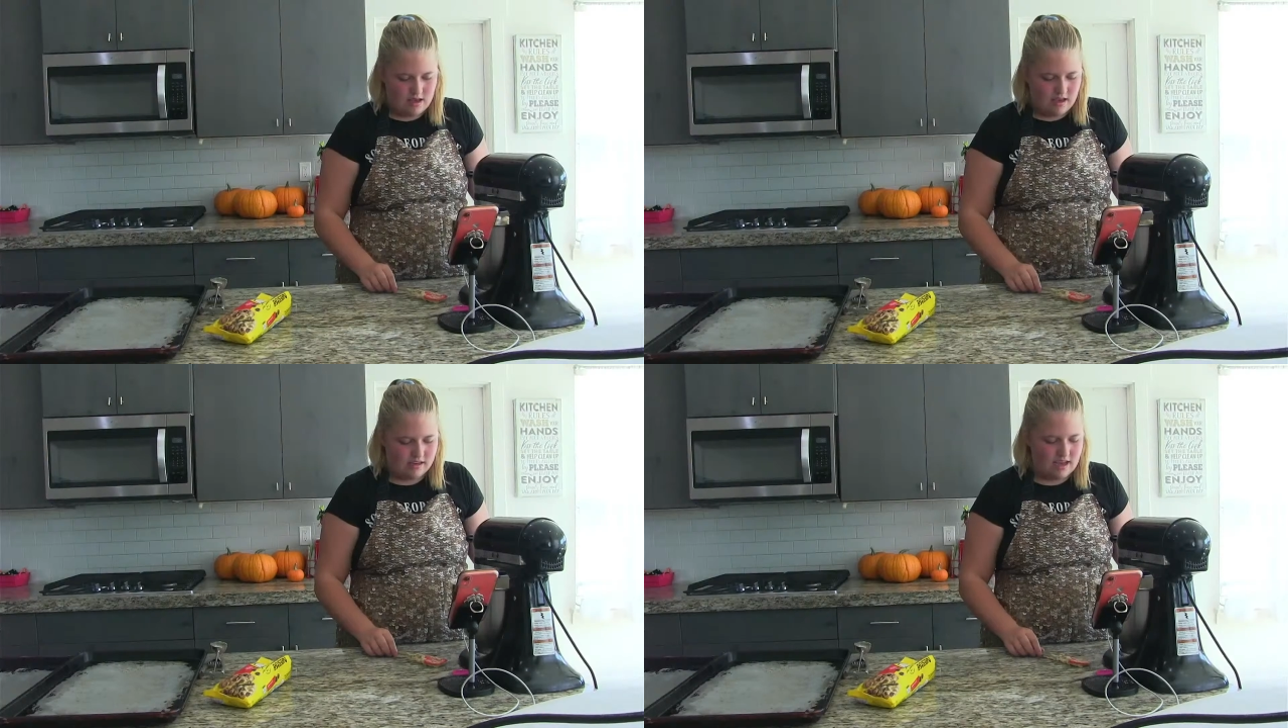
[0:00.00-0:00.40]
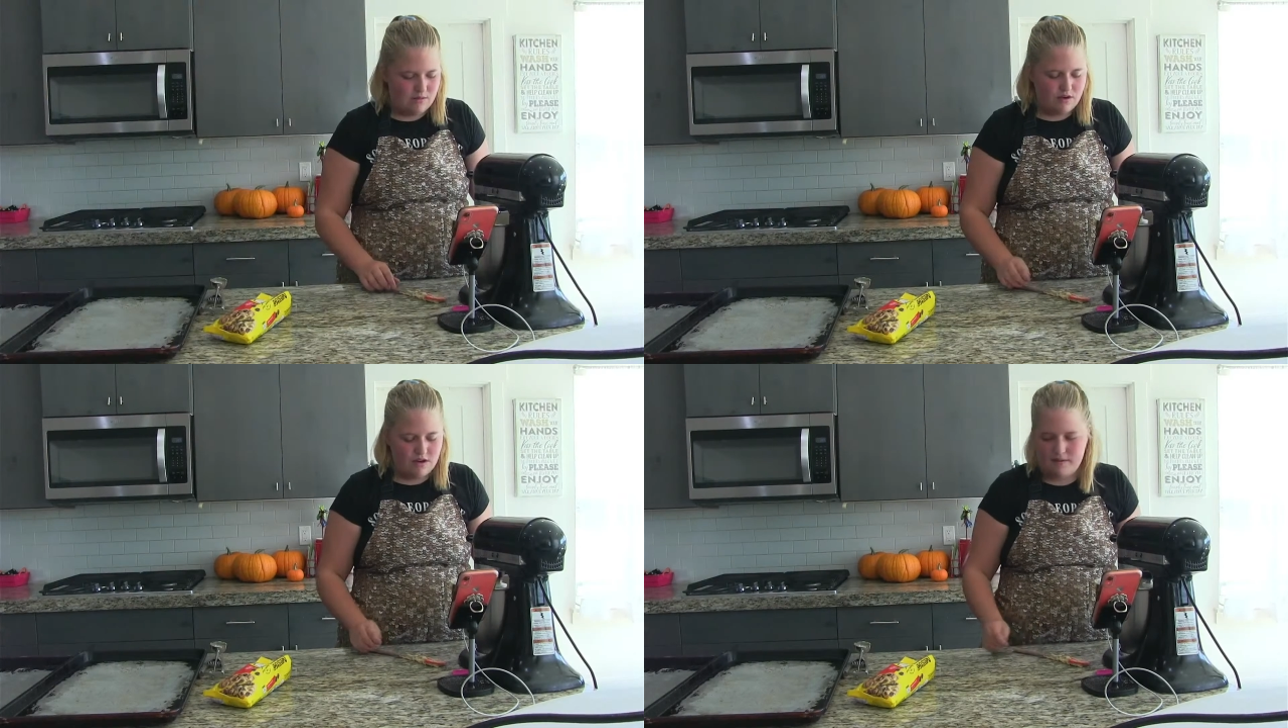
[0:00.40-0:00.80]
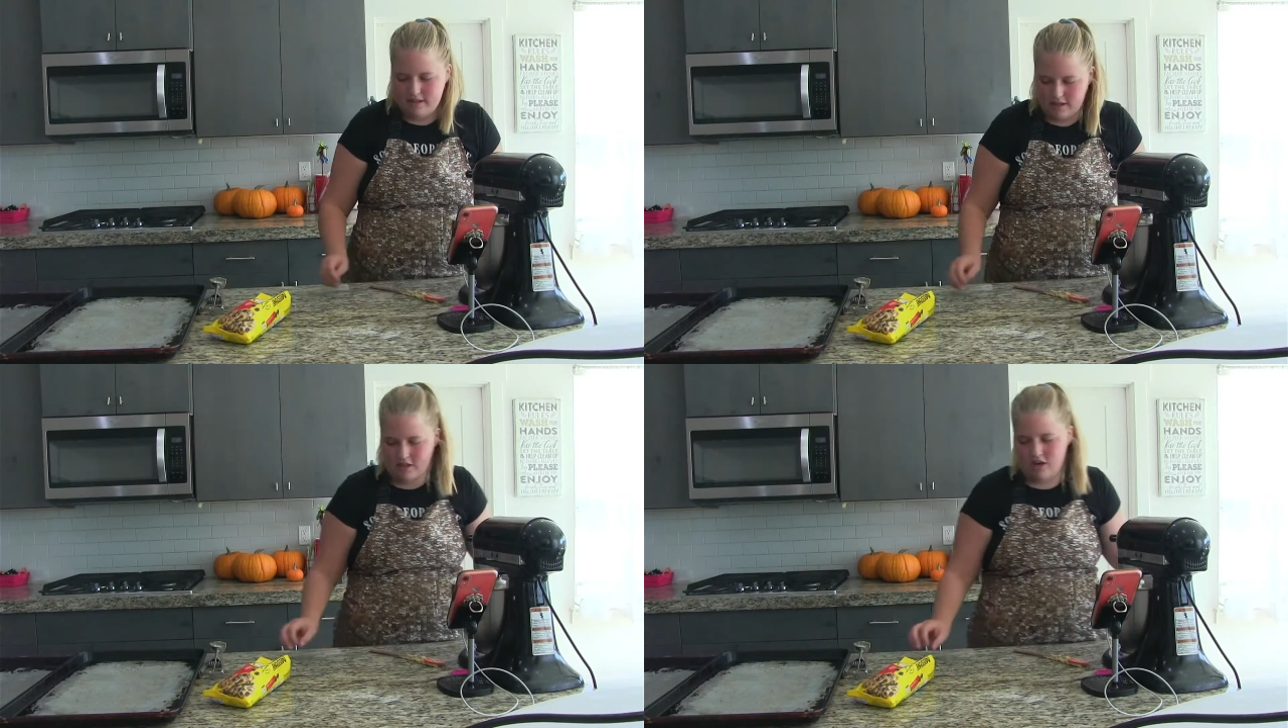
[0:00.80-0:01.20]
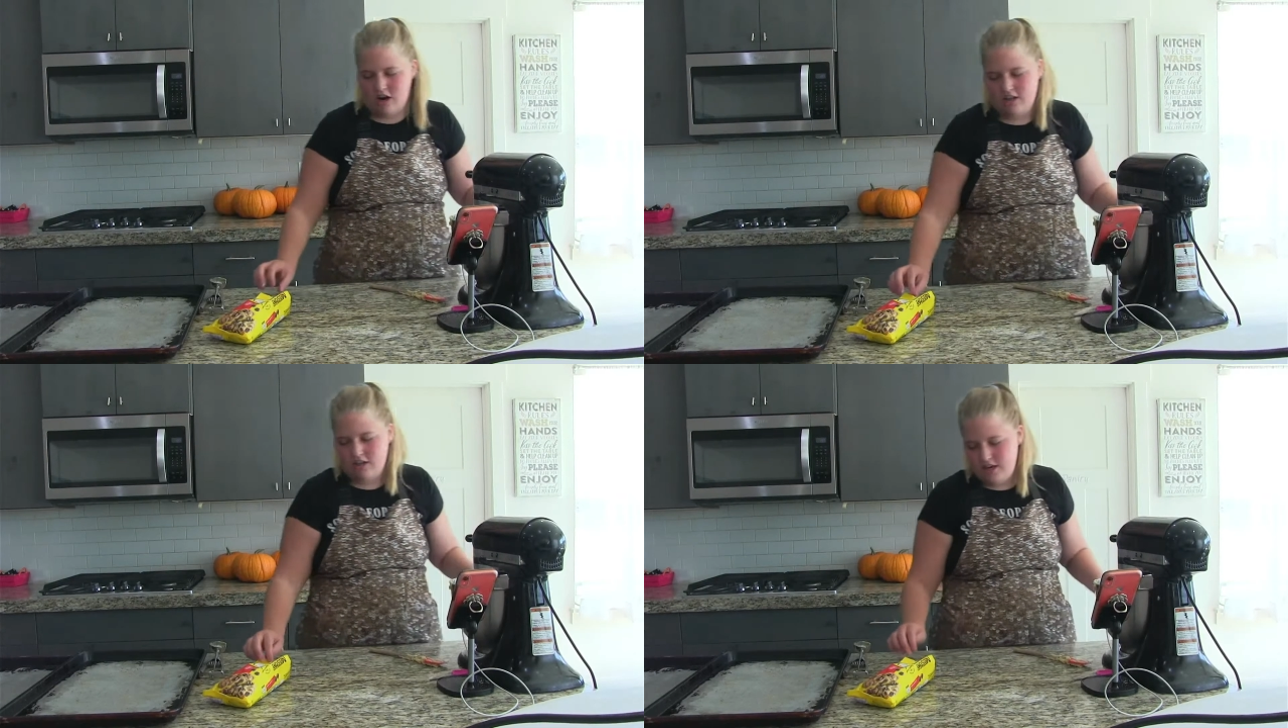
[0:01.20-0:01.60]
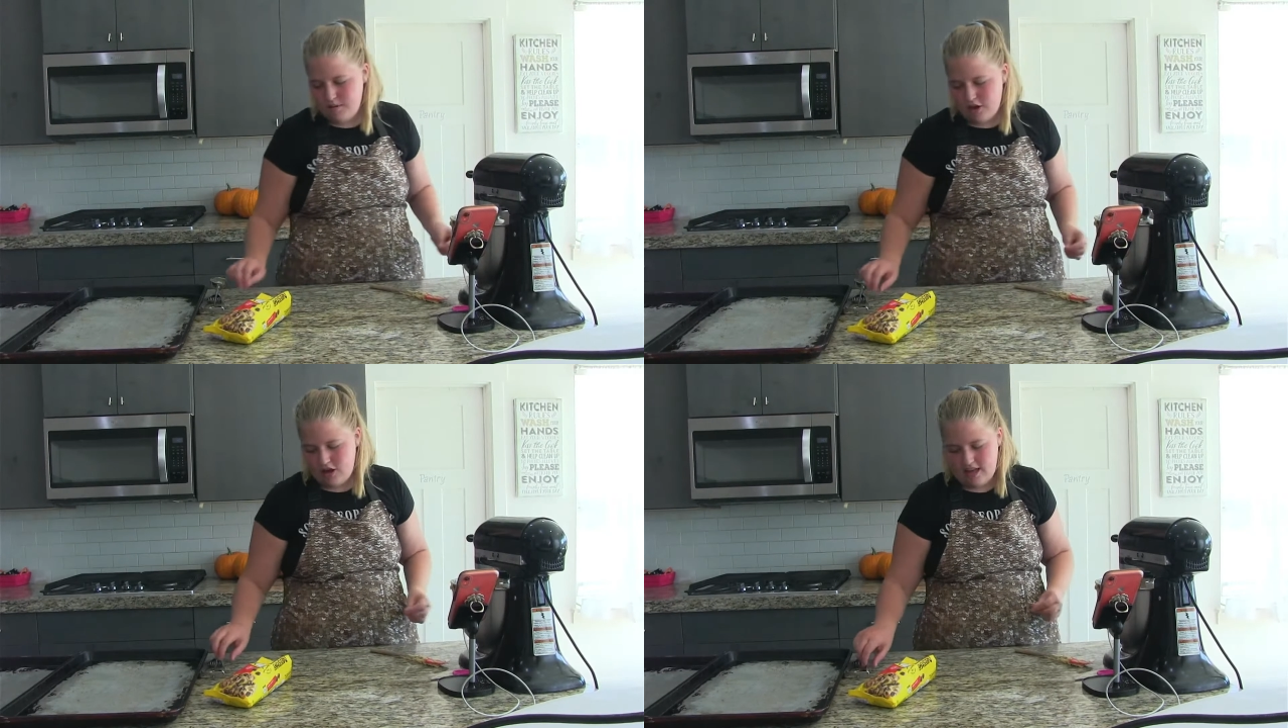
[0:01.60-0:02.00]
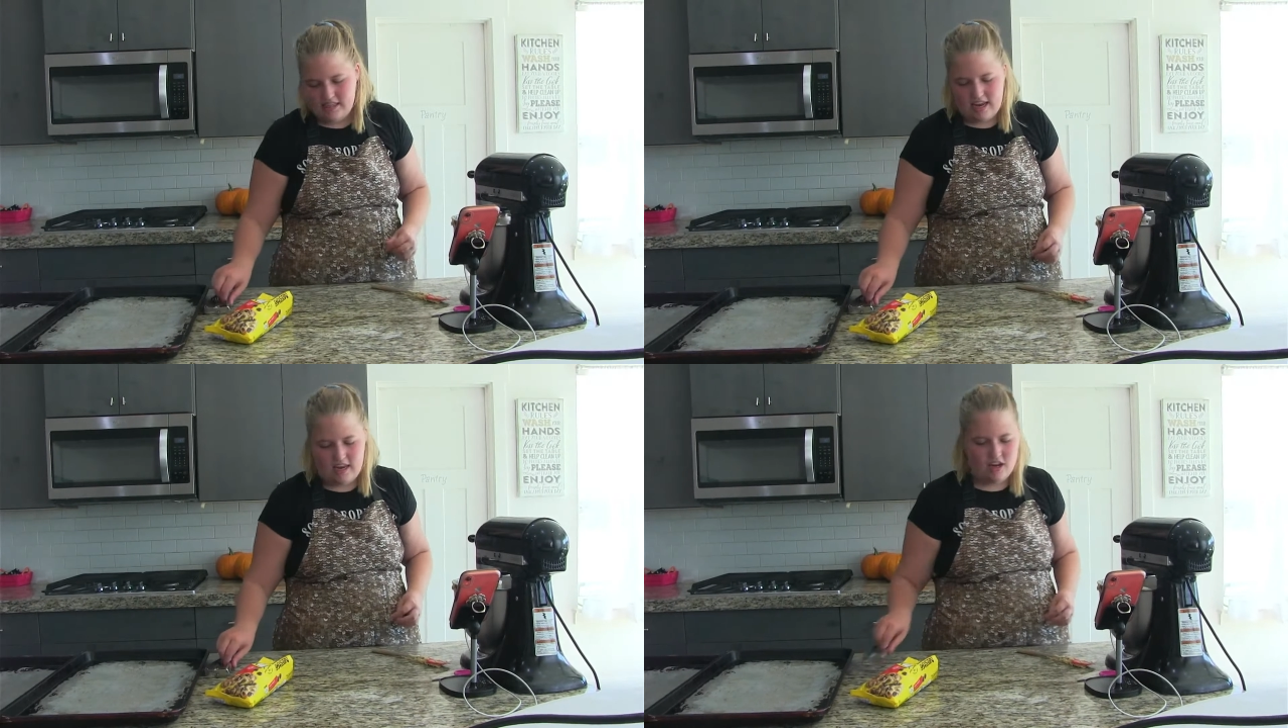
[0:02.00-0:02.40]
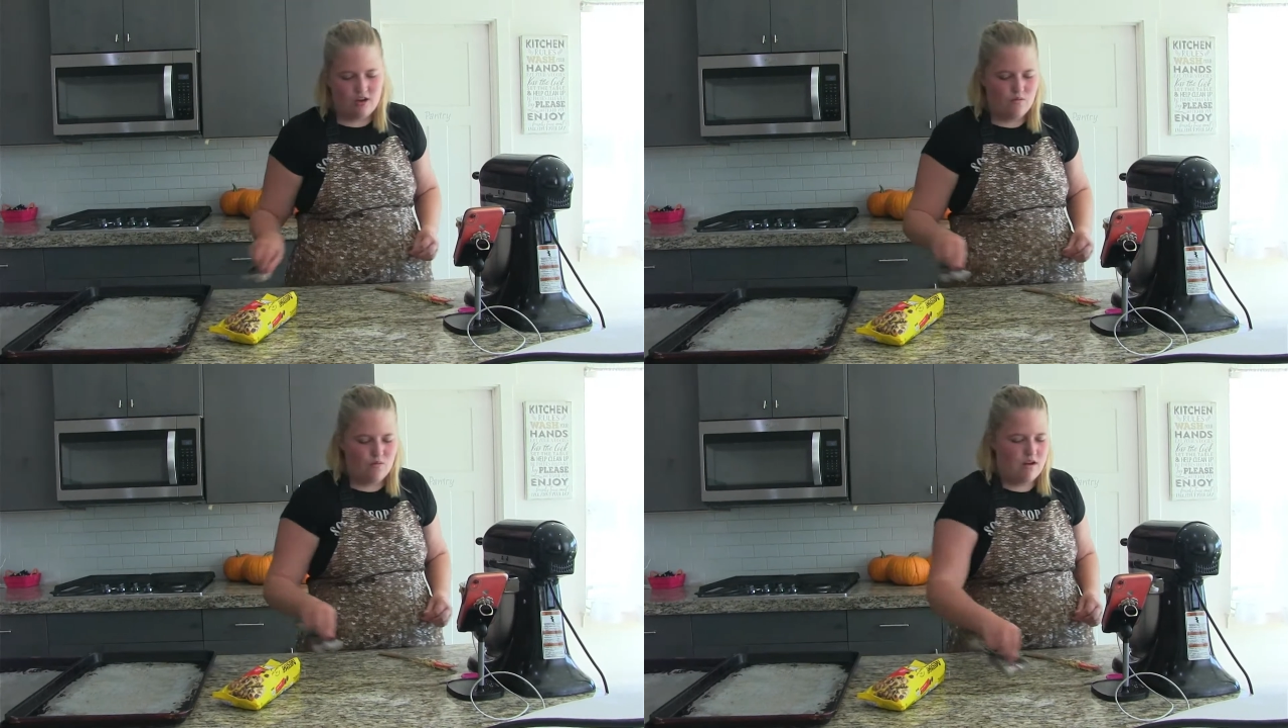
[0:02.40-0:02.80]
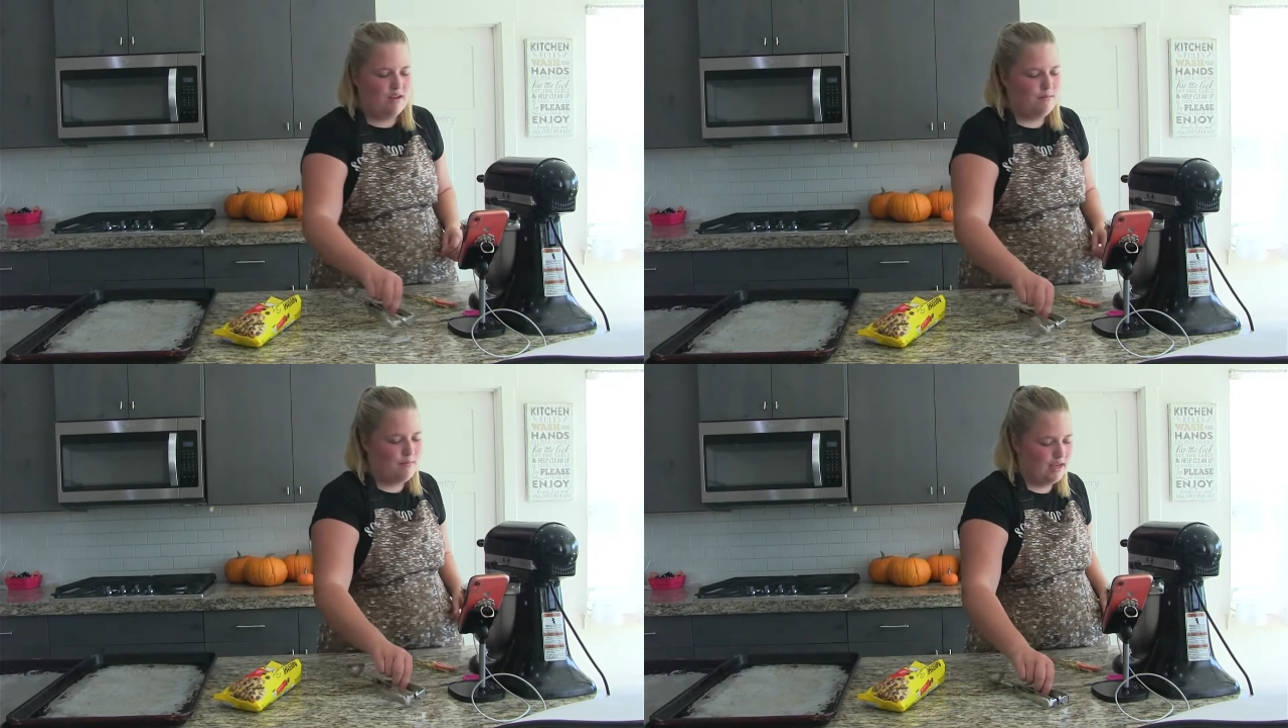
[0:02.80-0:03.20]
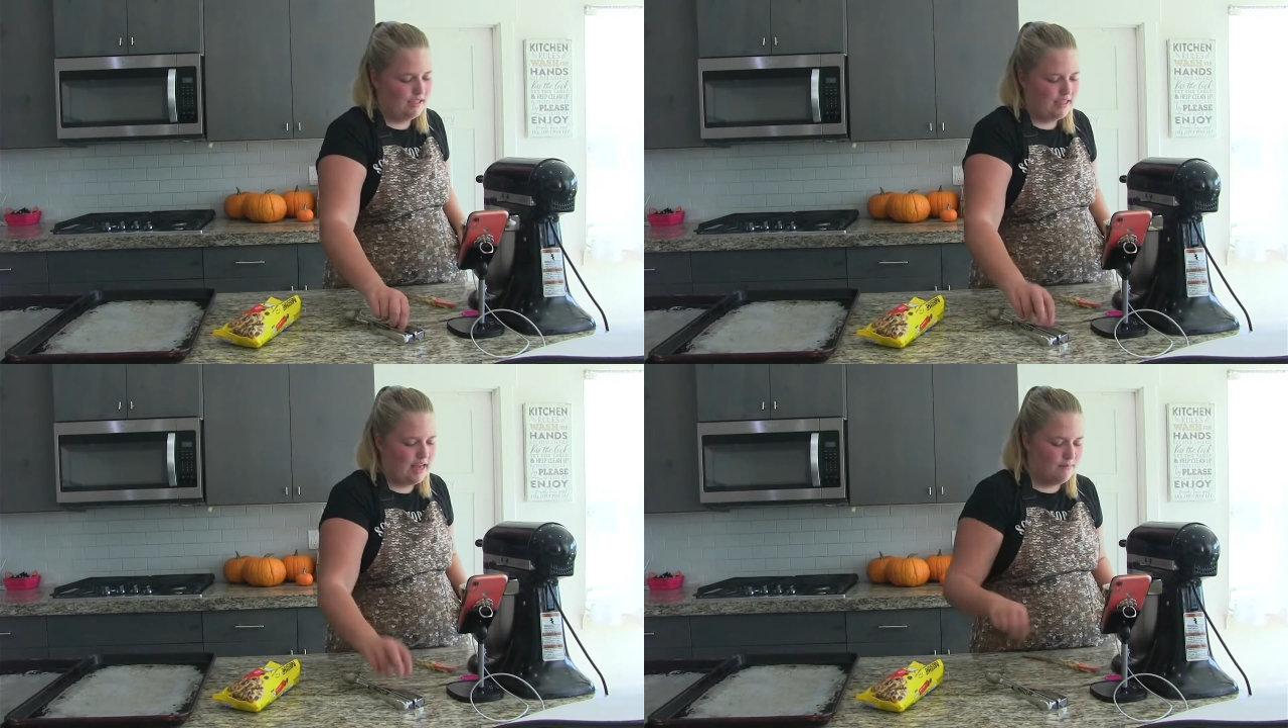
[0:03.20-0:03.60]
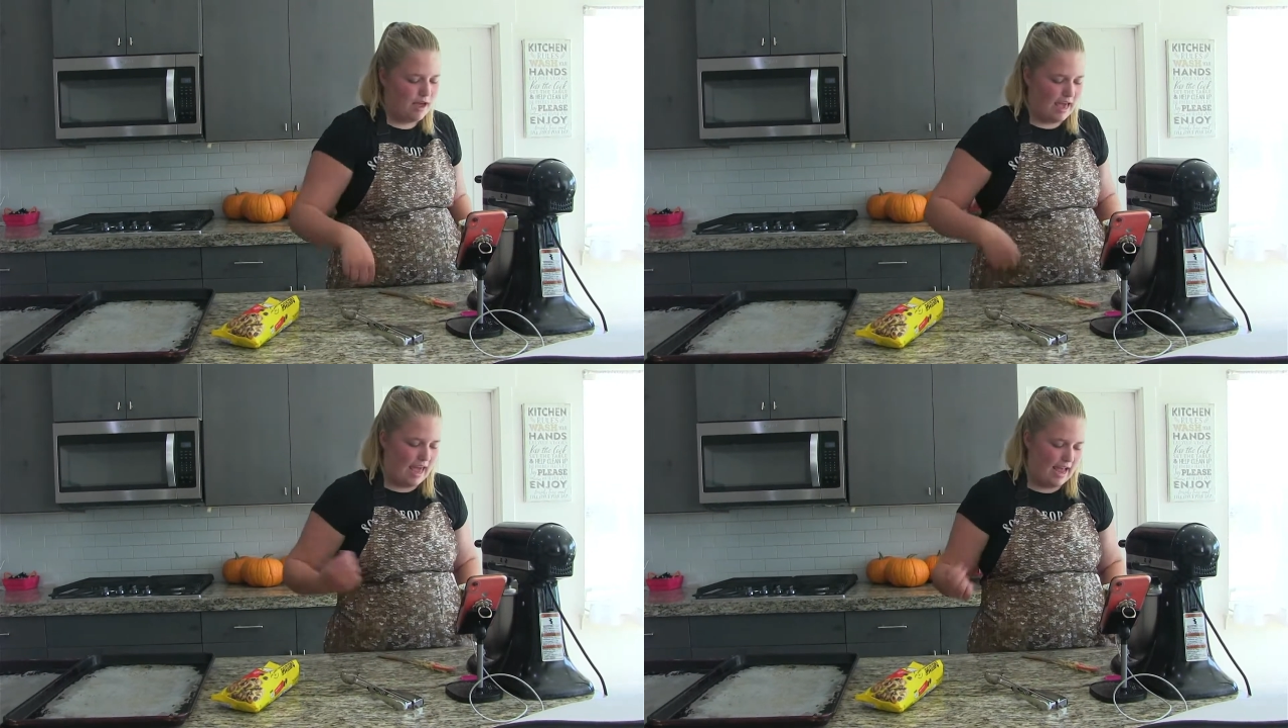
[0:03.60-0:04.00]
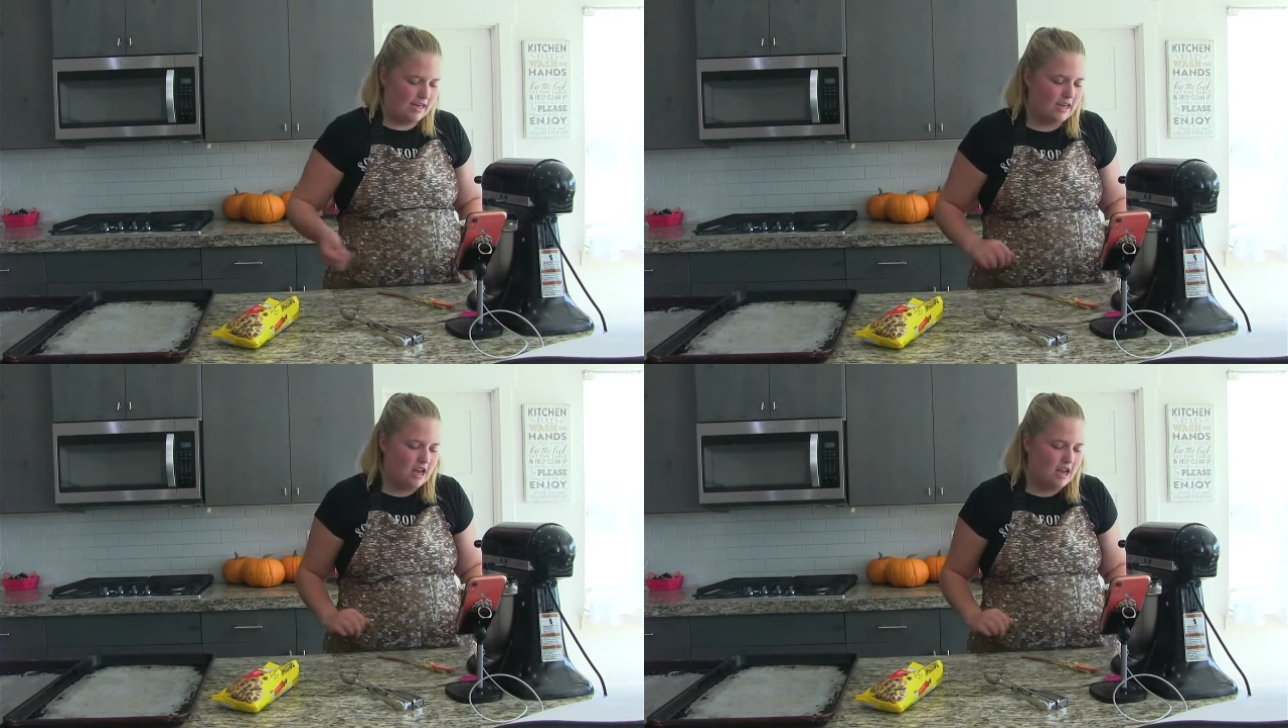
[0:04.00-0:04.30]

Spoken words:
Because then when you mix your chocolate chip cookies in, you want to mix that by hand.